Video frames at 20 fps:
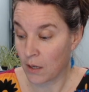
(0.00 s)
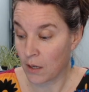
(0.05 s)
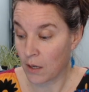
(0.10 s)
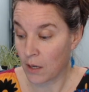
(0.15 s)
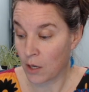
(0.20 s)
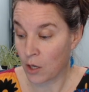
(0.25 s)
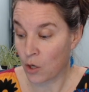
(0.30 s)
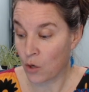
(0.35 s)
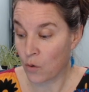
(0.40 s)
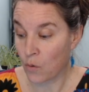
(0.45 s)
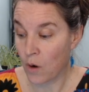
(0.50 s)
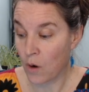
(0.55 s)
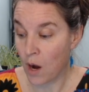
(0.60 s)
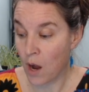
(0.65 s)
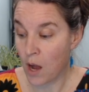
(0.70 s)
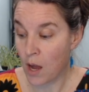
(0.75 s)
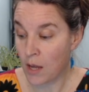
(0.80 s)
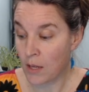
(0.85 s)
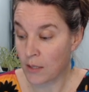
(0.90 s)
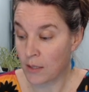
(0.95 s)

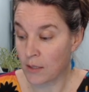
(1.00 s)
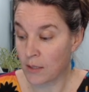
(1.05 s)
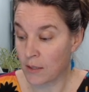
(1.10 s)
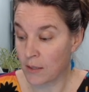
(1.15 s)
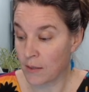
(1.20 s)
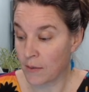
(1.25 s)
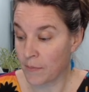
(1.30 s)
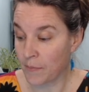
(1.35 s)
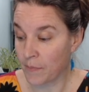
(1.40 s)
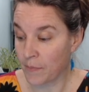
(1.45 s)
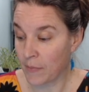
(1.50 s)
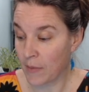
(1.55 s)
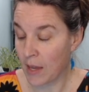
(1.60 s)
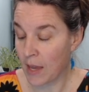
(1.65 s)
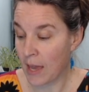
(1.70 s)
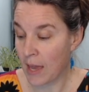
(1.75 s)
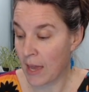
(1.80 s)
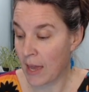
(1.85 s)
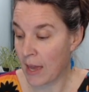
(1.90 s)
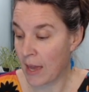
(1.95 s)
across
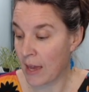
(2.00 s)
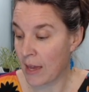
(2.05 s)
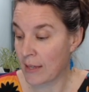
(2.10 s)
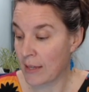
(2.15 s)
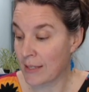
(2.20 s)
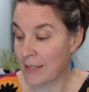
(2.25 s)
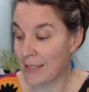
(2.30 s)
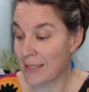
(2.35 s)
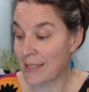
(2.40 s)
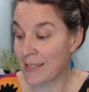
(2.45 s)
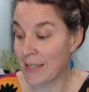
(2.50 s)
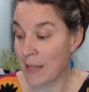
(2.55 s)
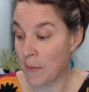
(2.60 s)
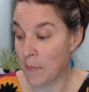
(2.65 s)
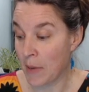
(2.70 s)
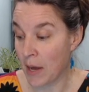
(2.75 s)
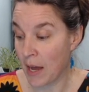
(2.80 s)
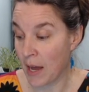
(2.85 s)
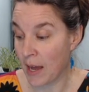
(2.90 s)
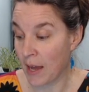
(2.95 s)
a
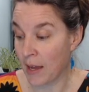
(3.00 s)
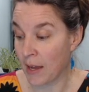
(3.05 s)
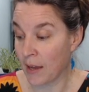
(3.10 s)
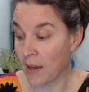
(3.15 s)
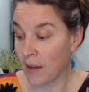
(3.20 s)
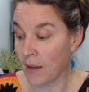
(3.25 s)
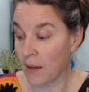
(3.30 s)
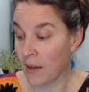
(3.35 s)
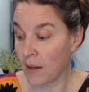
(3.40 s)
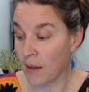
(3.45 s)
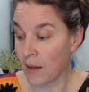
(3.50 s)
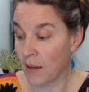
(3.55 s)
semi